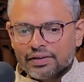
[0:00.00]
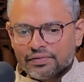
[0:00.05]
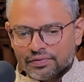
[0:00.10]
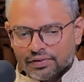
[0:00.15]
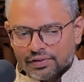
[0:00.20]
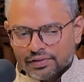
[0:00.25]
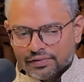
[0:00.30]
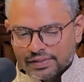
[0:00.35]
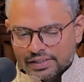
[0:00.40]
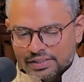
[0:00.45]

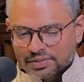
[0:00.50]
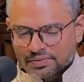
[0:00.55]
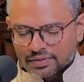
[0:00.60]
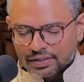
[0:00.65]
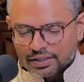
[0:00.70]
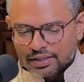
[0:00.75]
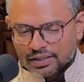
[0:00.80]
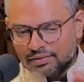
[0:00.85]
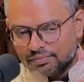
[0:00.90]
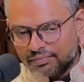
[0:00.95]
always
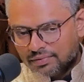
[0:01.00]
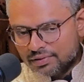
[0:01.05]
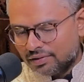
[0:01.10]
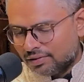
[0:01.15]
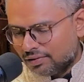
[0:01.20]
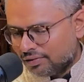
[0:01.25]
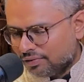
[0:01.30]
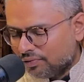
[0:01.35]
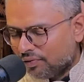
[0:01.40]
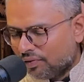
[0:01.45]

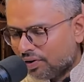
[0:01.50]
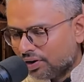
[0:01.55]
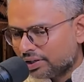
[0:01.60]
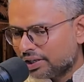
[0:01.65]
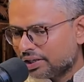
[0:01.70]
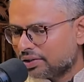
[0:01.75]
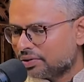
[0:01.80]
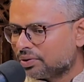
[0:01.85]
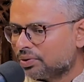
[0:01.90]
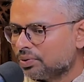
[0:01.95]

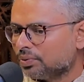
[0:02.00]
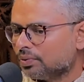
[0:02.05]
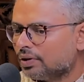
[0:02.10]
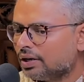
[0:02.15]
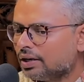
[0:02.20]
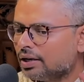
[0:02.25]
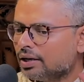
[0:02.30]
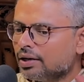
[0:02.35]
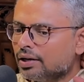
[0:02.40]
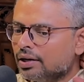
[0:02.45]
wanted to do
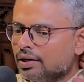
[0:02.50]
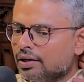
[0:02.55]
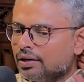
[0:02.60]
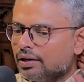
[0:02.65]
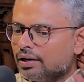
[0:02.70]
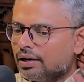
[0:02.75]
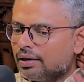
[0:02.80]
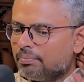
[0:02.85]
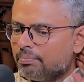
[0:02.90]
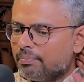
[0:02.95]
a
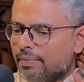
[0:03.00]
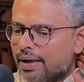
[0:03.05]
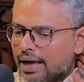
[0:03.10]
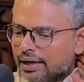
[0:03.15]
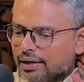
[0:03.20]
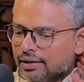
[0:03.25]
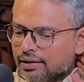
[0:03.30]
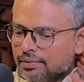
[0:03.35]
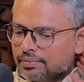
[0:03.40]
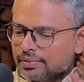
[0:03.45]

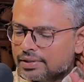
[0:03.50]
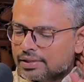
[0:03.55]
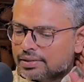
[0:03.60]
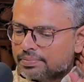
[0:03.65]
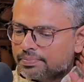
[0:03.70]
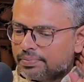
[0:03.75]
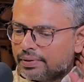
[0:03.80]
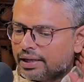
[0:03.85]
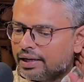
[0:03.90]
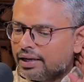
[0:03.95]
magnanimous
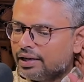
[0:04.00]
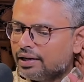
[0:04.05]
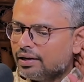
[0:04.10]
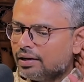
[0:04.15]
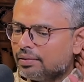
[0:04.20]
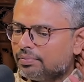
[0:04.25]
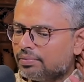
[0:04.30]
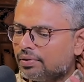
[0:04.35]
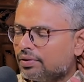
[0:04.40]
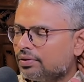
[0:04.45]
play
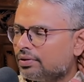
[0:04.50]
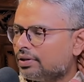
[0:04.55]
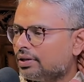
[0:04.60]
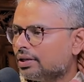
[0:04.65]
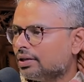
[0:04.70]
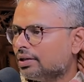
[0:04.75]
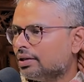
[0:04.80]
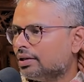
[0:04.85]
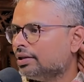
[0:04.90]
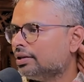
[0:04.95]
about
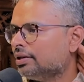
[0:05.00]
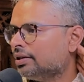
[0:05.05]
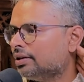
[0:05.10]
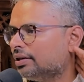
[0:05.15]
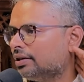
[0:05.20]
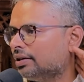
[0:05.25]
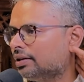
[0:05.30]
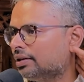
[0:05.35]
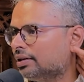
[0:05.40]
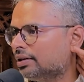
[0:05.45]

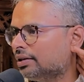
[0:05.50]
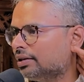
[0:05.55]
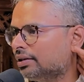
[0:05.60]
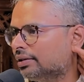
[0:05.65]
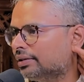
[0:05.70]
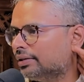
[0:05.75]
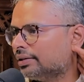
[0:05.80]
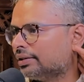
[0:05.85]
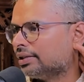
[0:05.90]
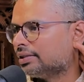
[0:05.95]

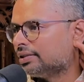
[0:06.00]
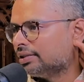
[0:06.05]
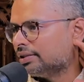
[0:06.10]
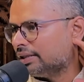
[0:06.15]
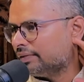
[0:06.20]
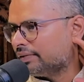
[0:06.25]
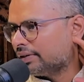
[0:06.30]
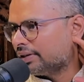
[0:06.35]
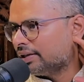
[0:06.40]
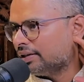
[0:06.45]
Krishna
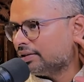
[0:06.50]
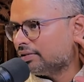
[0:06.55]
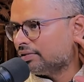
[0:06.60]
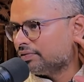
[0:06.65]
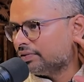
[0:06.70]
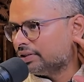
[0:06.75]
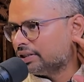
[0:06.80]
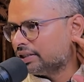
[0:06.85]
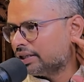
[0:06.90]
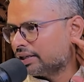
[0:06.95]
Devaraya of
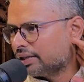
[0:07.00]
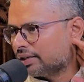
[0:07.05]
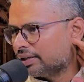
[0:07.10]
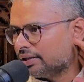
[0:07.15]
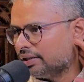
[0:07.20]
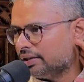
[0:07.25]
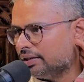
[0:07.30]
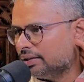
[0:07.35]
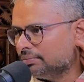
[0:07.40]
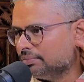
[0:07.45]
Vijayanagara
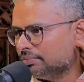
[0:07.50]
Kingdom.